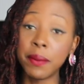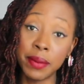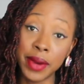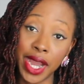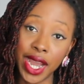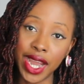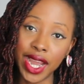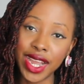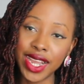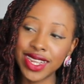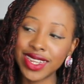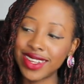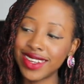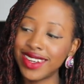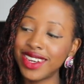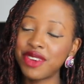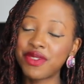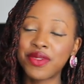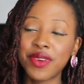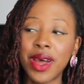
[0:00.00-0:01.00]
bag
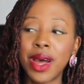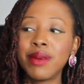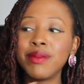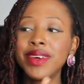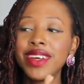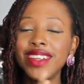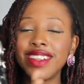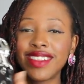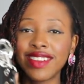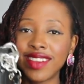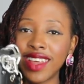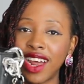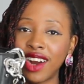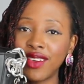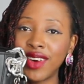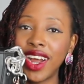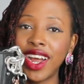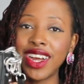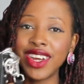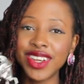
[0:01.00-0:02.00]
from
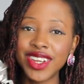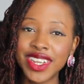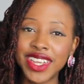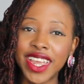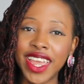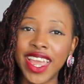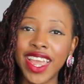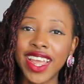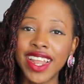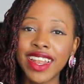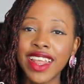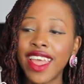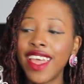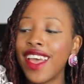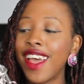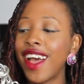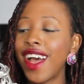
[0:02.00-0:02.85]
Zara again.